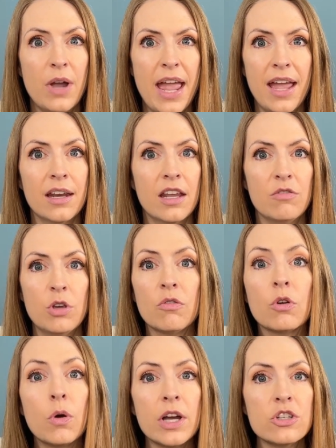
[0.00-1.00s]
And if you
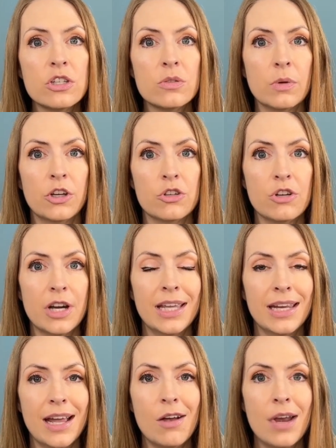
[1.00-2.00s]
have questions while you're trying
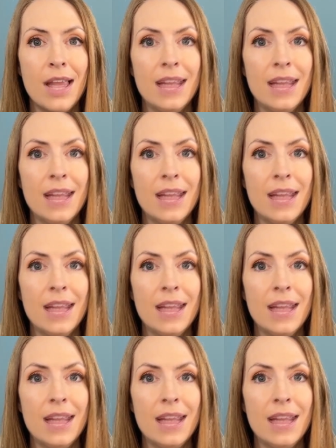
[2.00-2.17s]
it out,